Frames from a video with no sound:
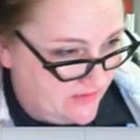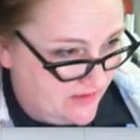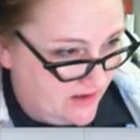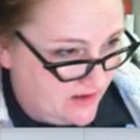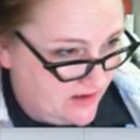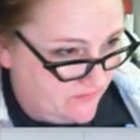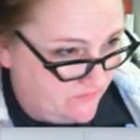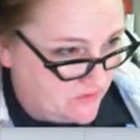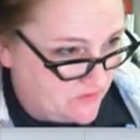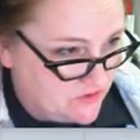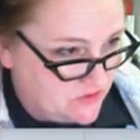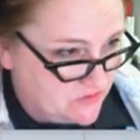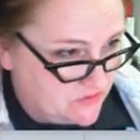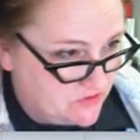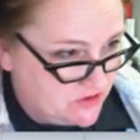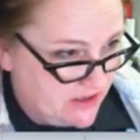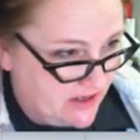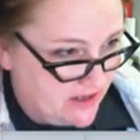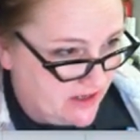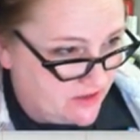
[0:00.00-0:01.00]
then if you do
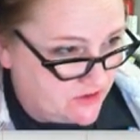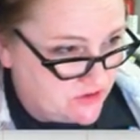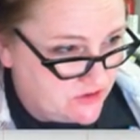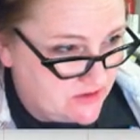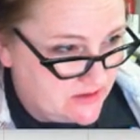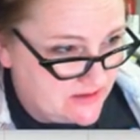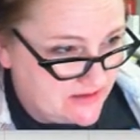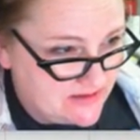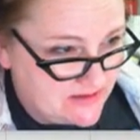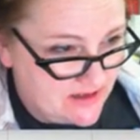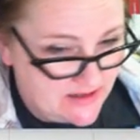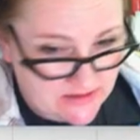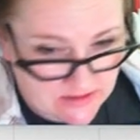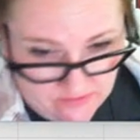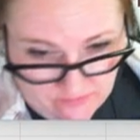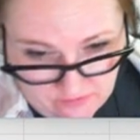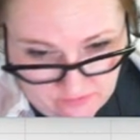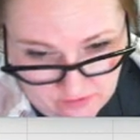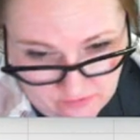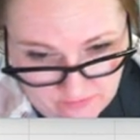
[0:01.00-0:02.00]
change the size
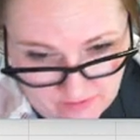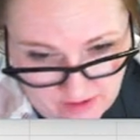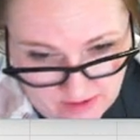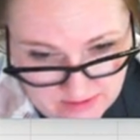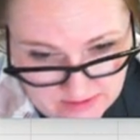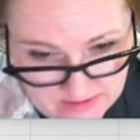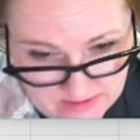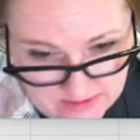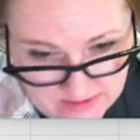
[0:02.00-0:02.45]
of your font,